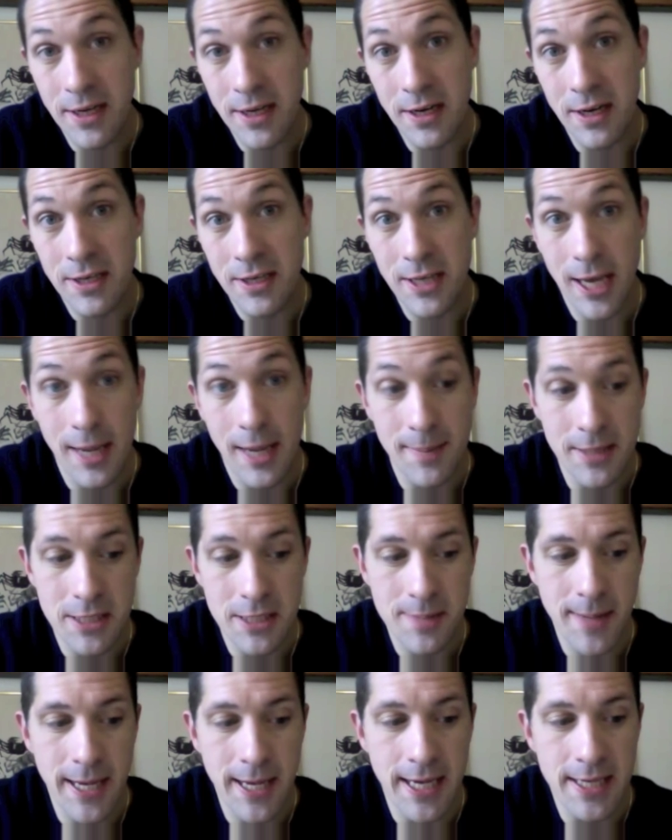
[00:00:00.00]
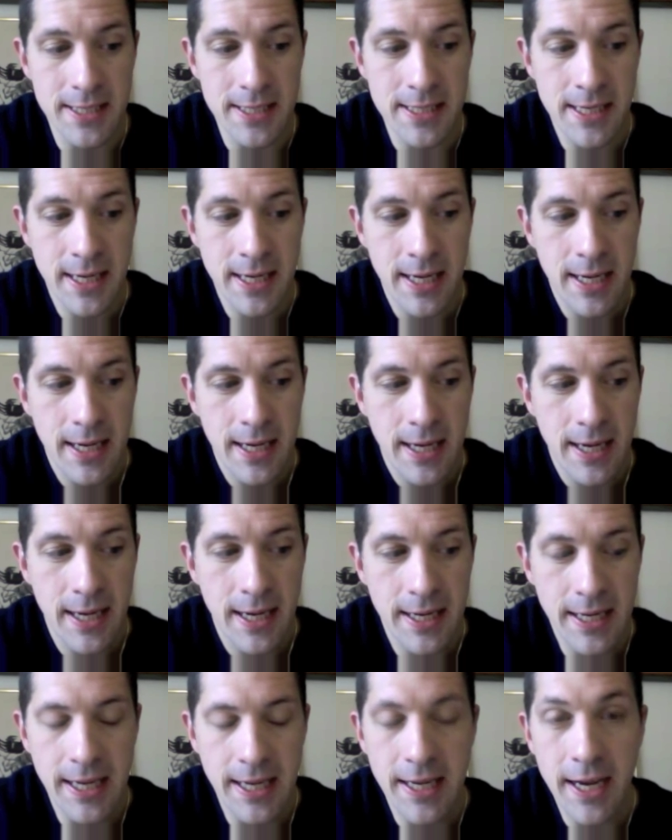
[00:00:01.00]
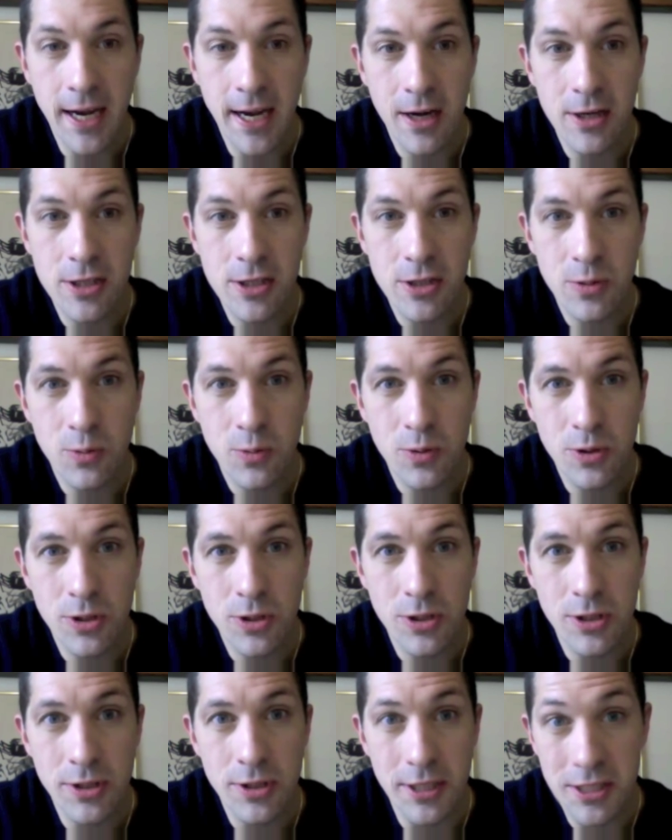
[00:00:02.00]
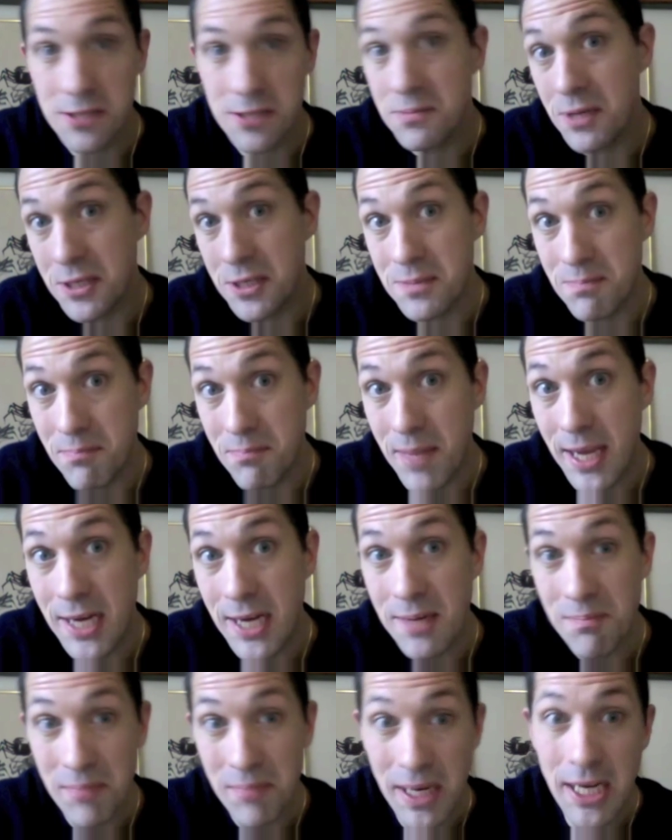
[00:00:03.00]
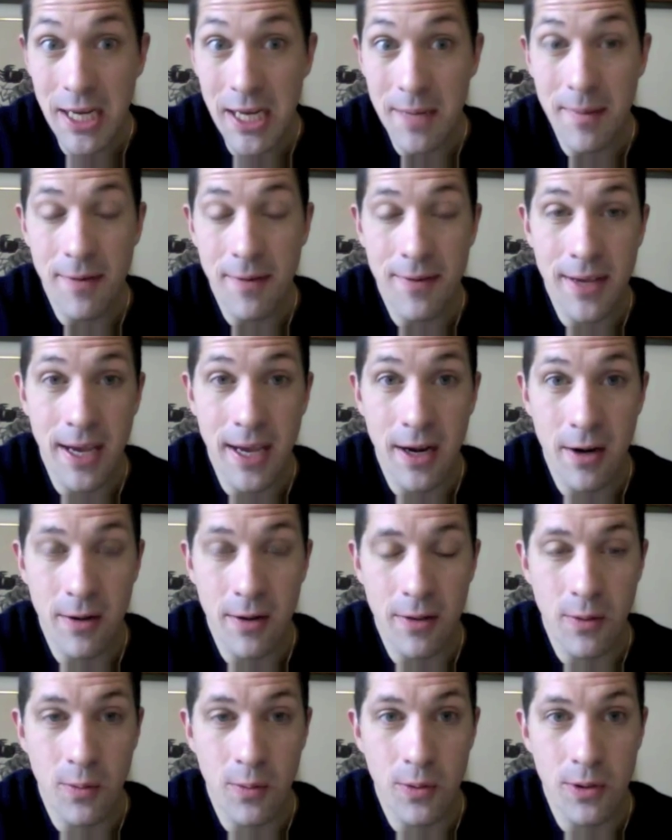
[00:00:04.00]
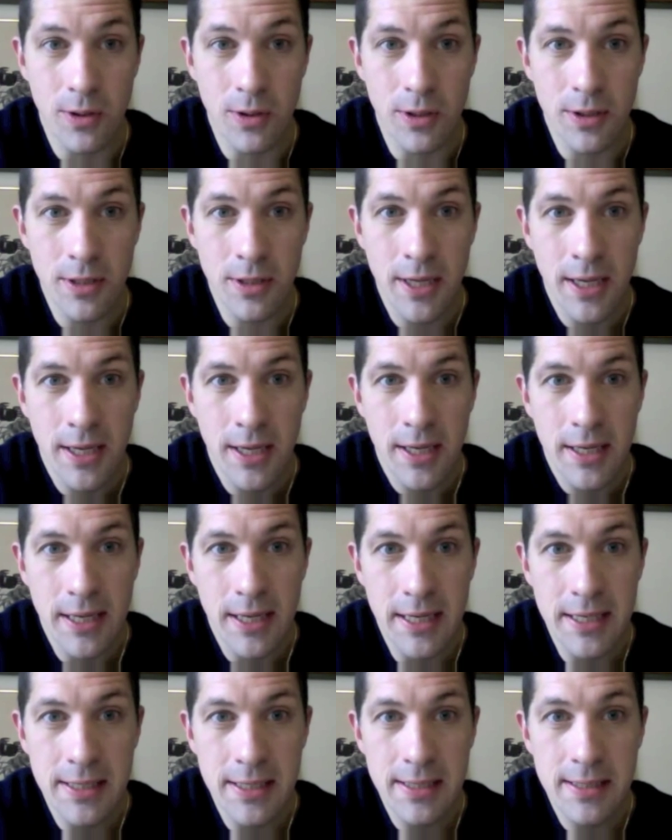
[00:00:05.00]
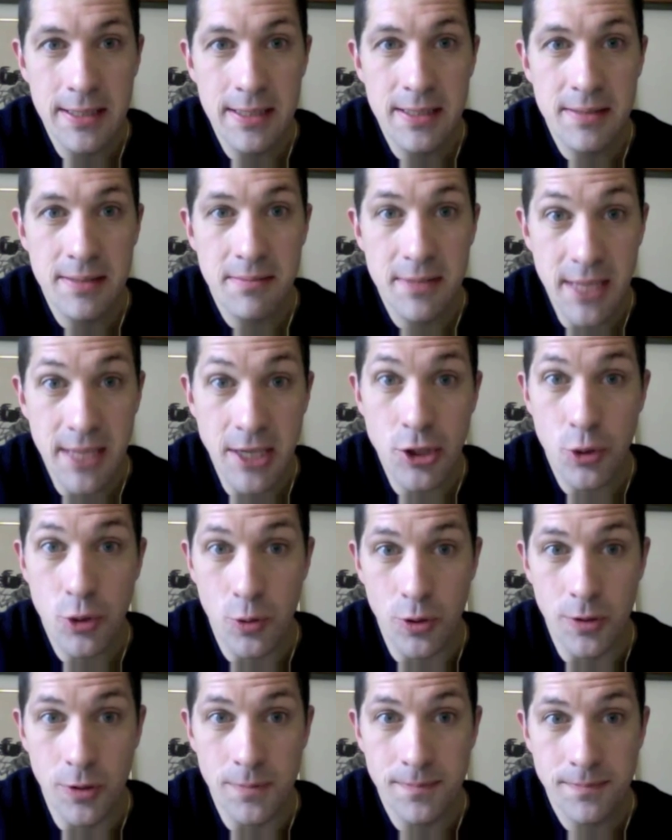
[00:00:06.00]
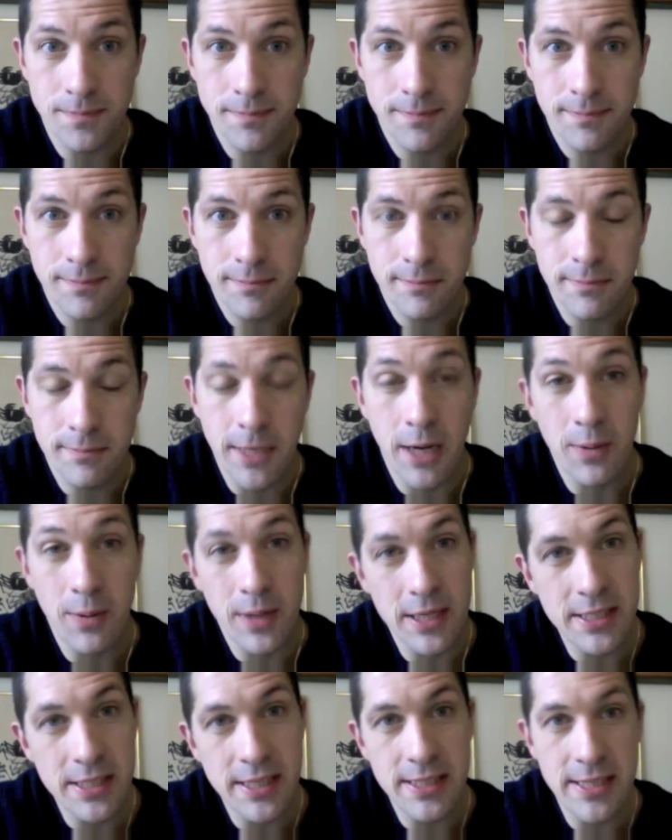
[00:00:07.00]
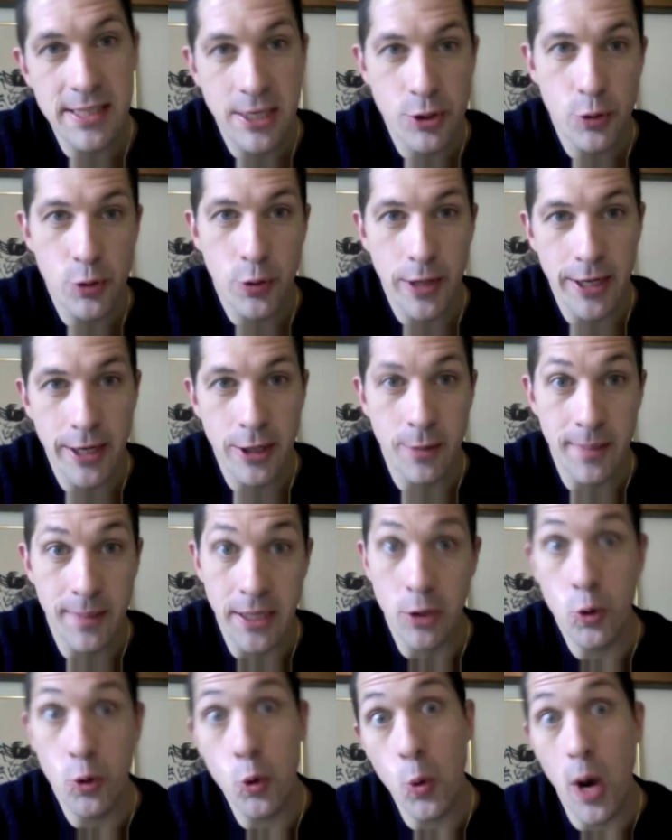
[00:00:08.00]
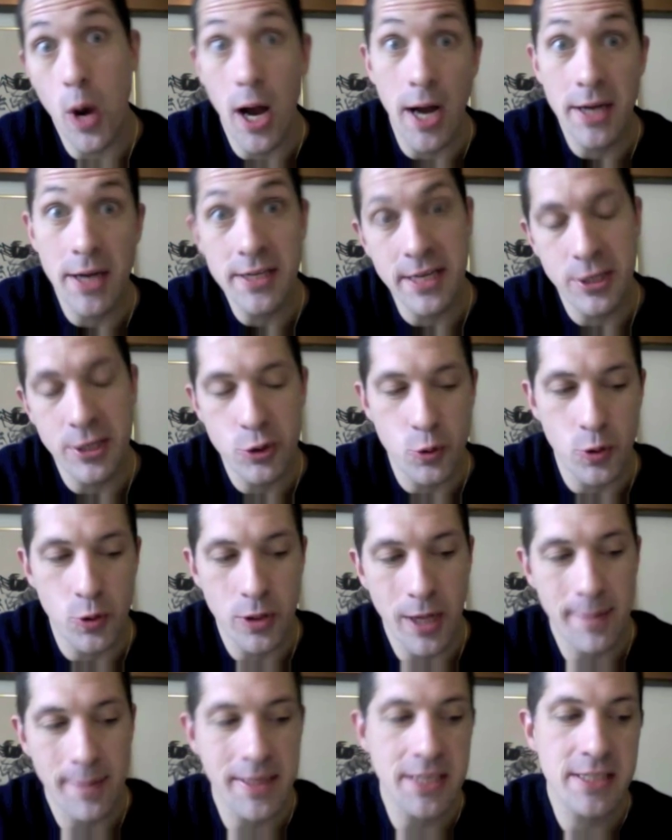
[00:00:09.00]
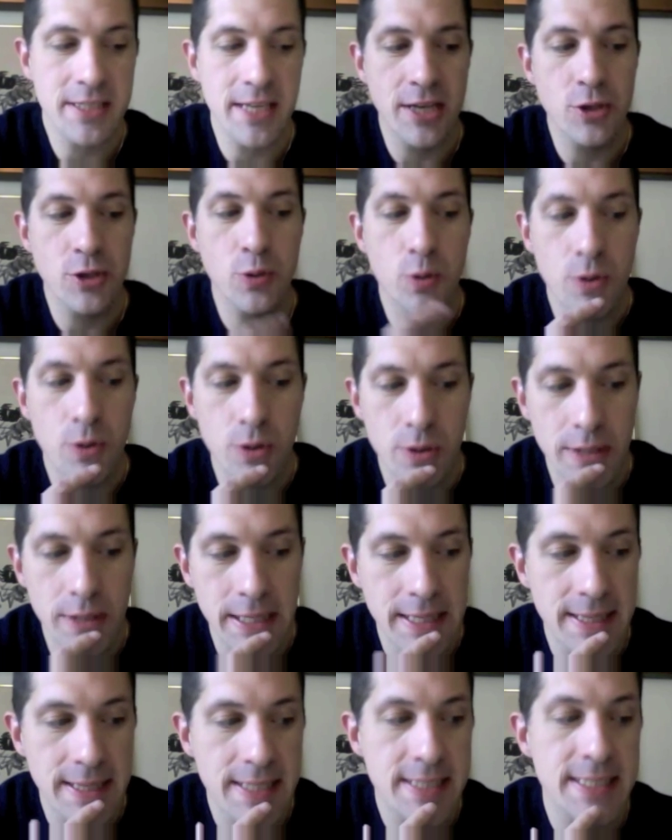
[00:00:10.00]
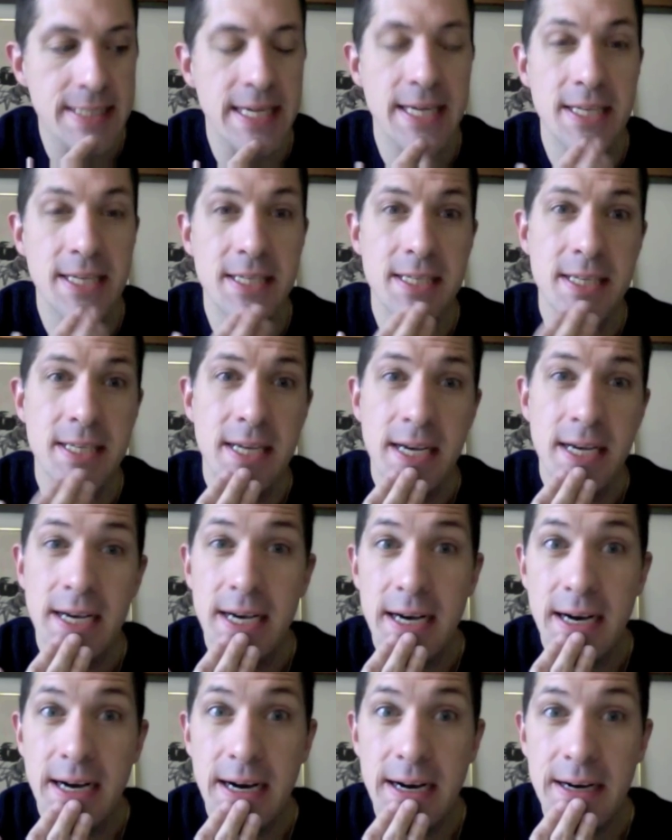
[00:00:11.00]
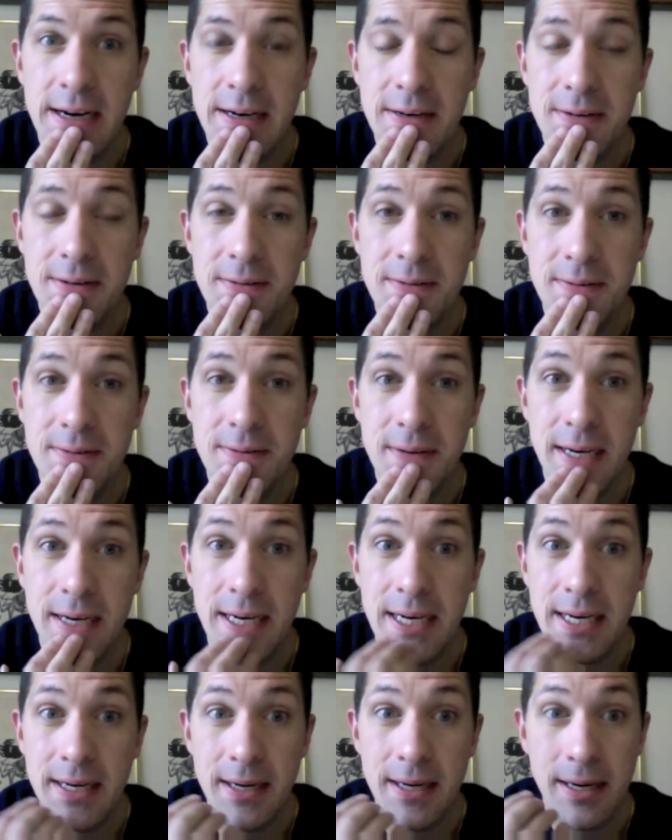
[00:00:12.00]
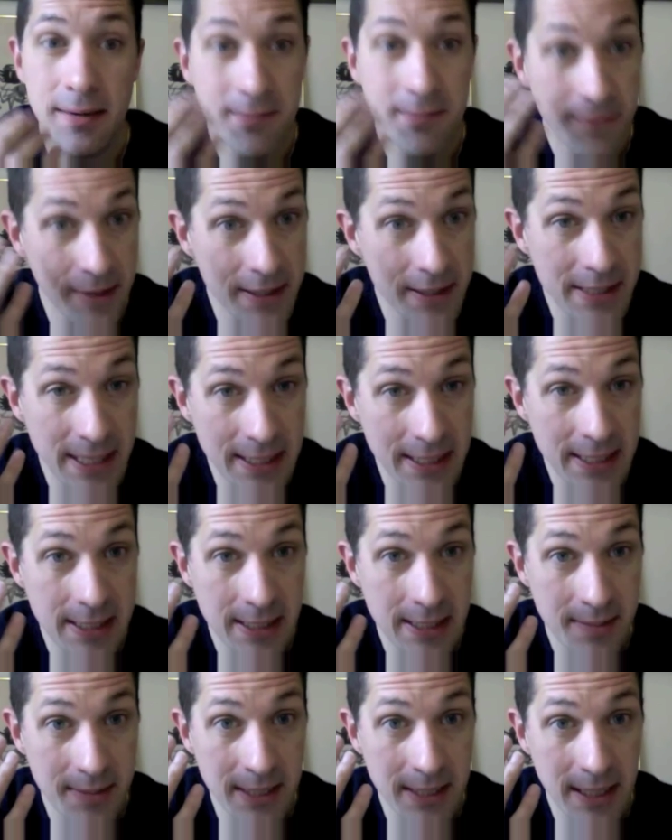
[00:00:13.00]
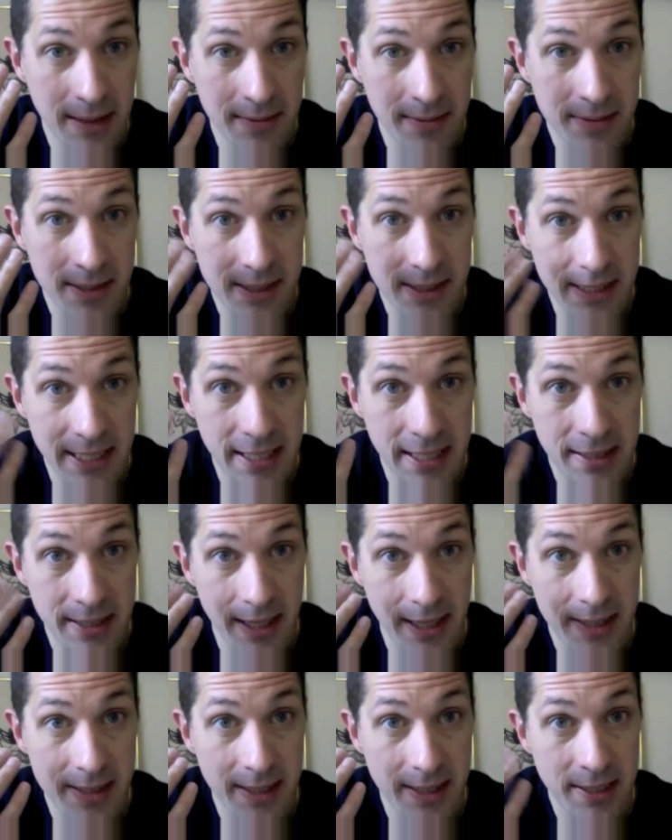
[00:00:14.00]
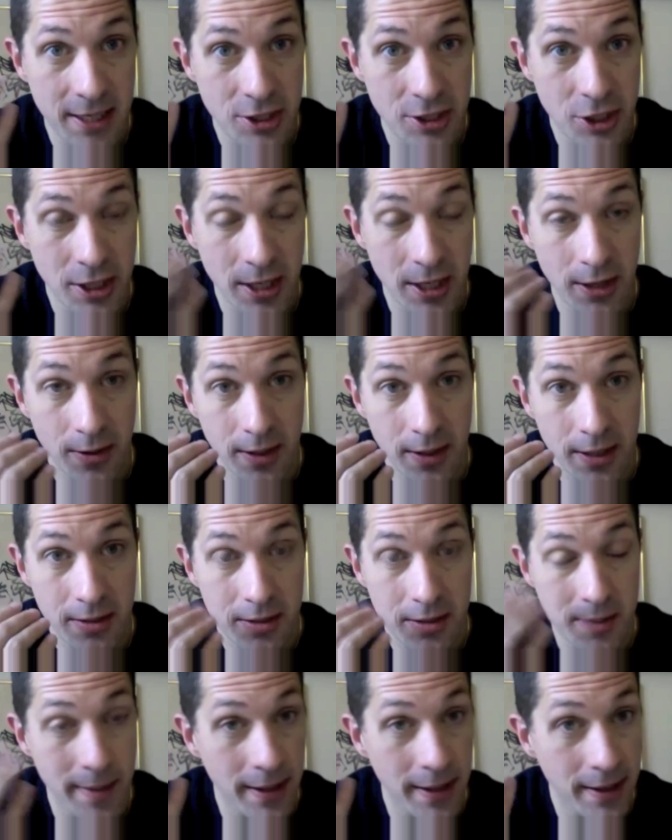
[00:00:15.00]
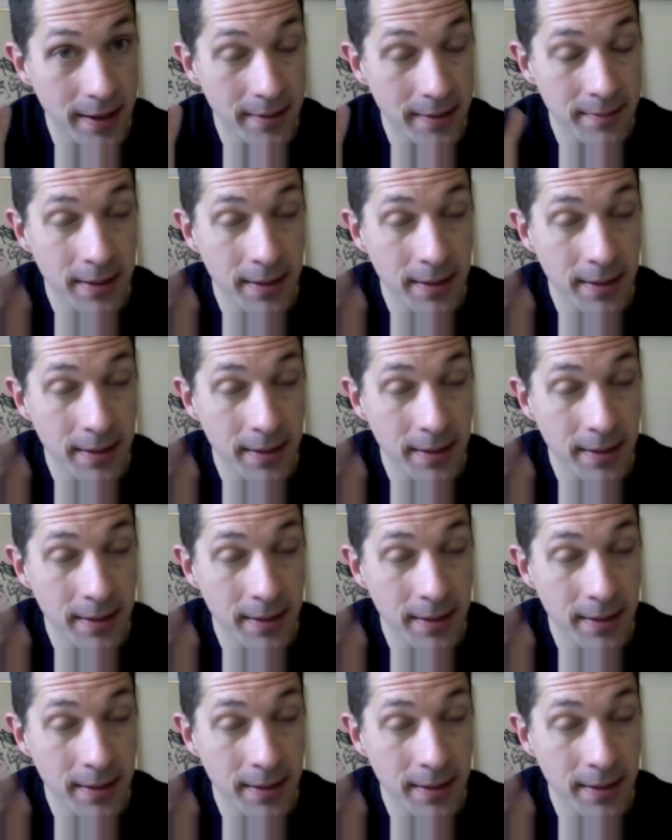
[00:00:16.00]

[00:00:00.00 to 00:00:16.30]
in time and space, encounters the world. Its main medium of encountering the world is sensual. Now, when I say sensual, I don't mean ooh-ah sensual. I mean sensual in the sense of the senses themselves: seeing, tasting, touching, hearing, smelling.